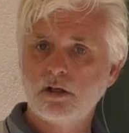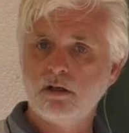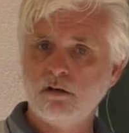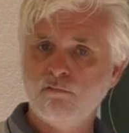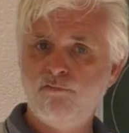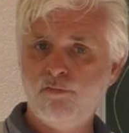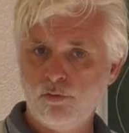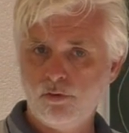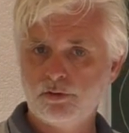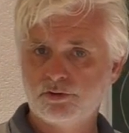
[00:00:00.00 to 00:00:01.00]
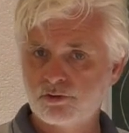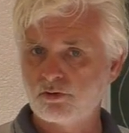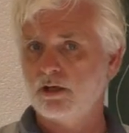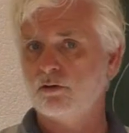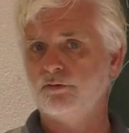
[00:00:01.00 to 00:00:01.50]
you can infer the
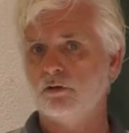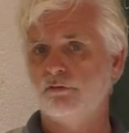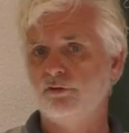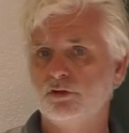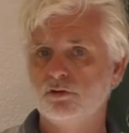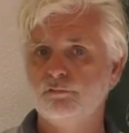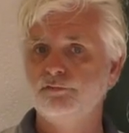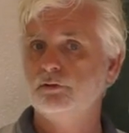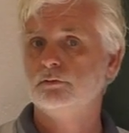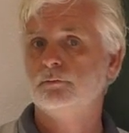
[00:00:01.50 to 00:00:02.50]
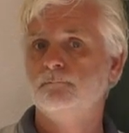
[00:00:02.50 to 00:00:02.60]
strength of the gravitational field.